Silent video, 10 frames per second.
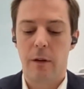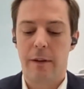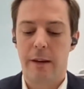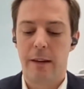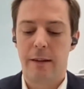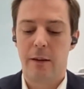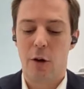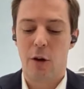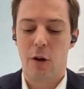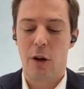these
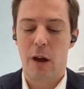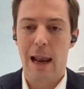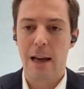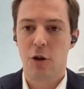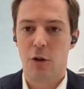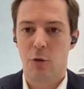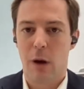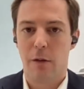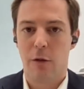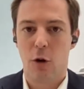uh, elections
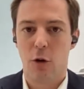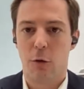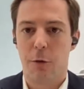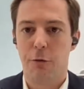were not